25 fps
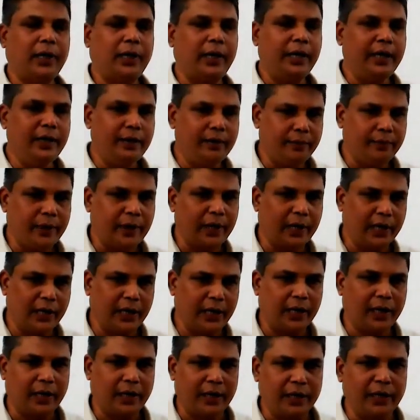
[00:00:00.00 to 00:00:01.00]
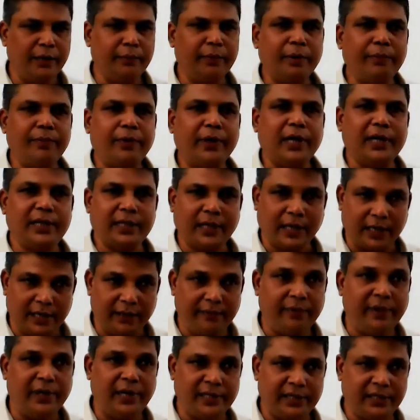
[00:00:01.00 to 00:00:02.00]
in Nimapada, 30
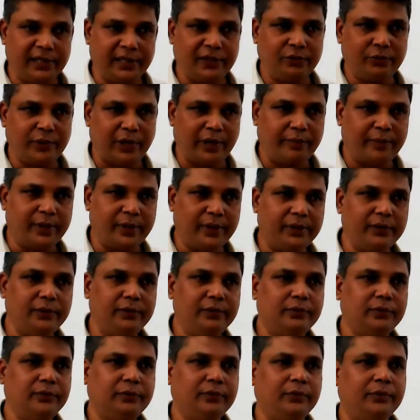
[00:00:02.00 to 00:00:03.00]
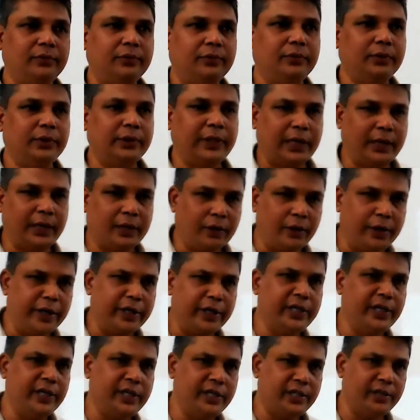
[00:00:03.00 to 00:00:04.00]
villages we have done. That
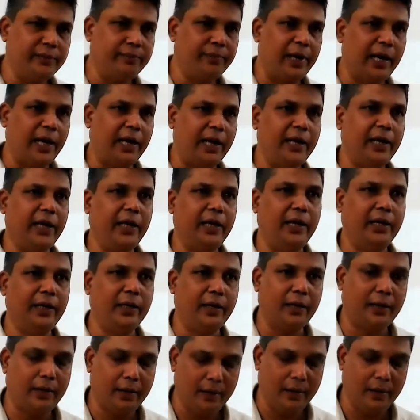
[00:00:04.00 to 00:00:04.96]
contingency planning,